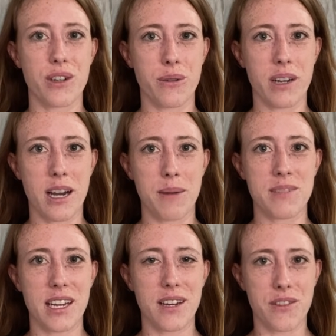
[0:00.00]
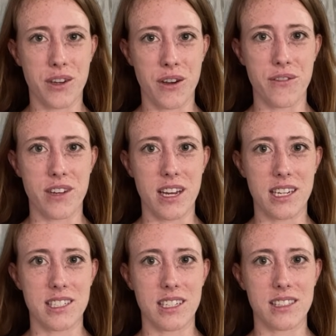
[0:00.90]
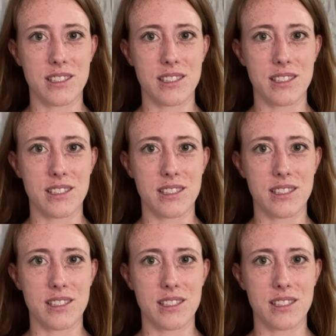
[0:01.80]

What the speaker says: a quick update on the COVID-19